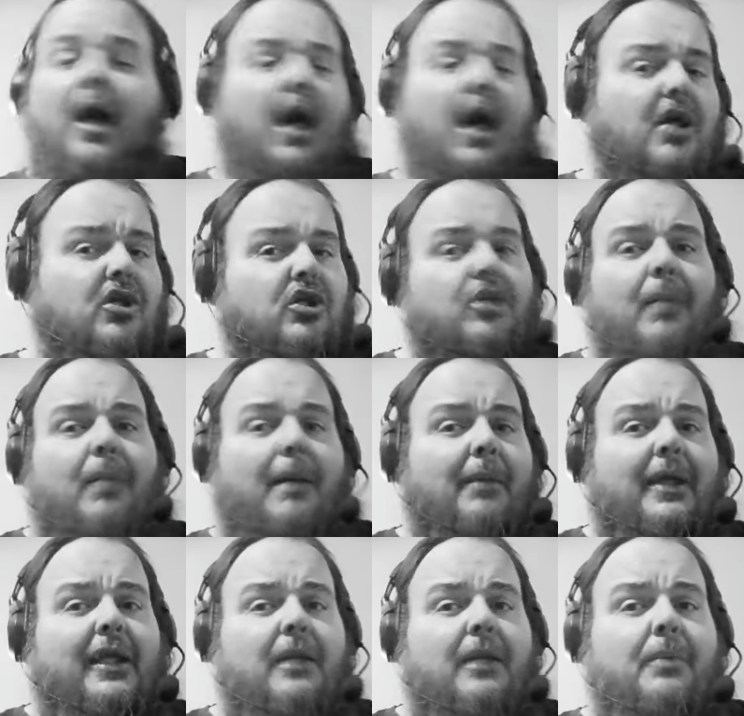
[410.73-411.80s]
uh, so she might
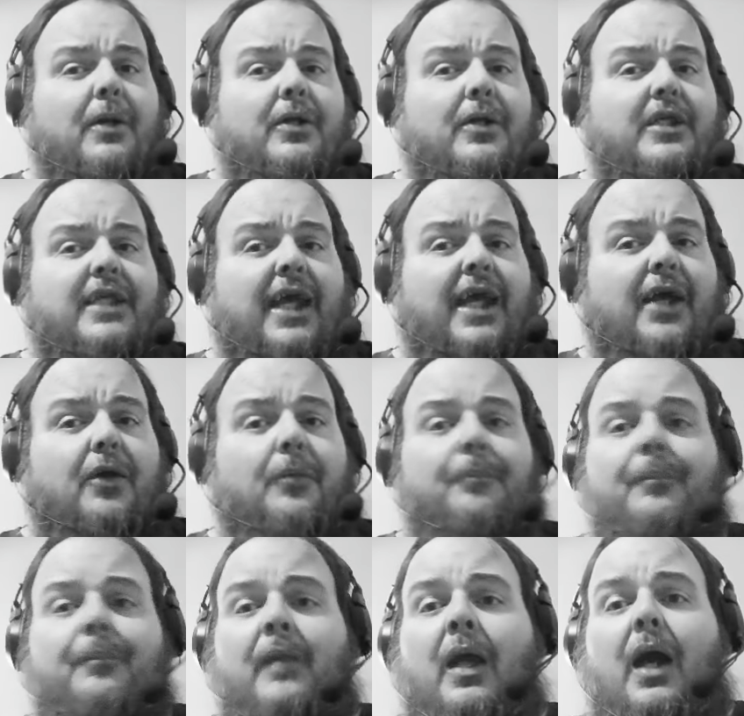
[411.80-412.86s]
make an appearance there.
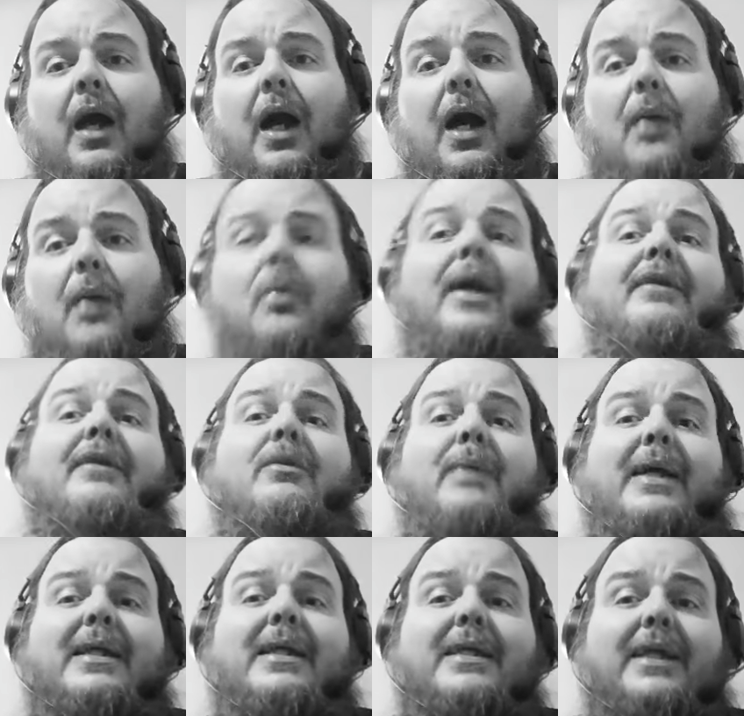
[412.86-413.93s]
Uh, we'll have to
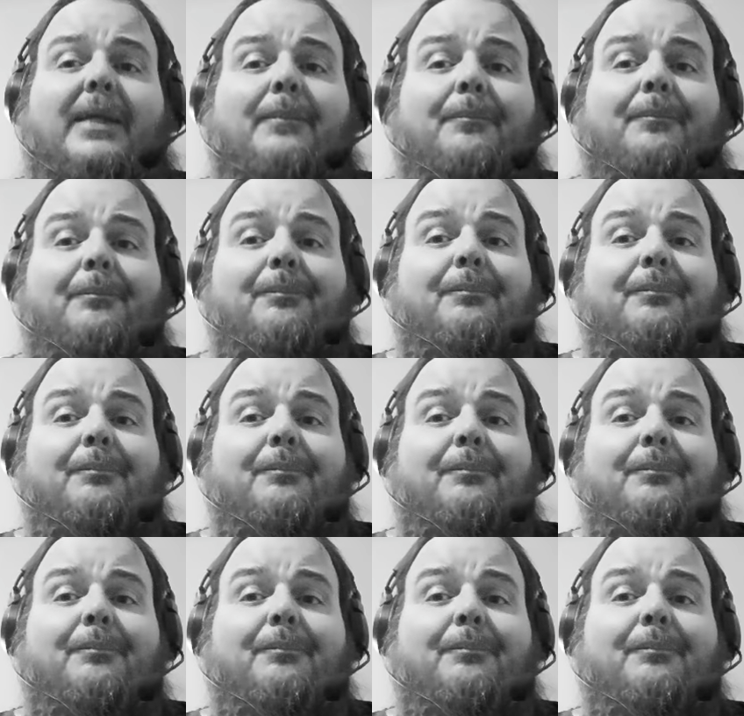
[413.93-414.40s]
wait and see.